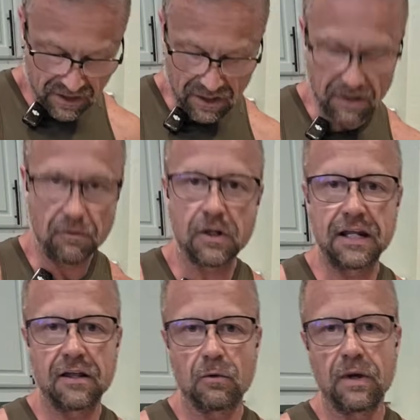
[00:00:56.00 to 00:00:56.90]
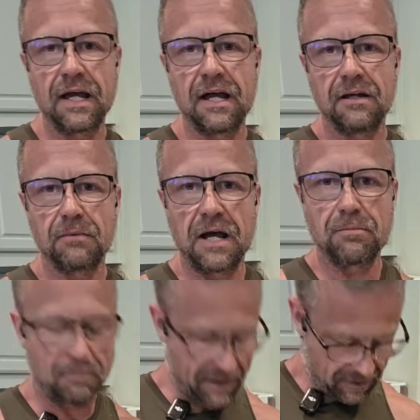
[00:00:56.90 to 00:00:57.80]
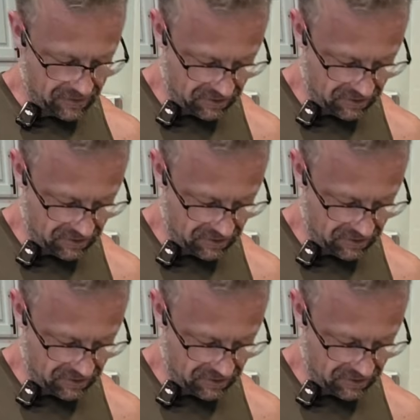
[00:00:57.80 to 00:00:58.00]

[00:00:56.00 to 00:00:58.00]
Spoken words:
Okay, now the way I prepare these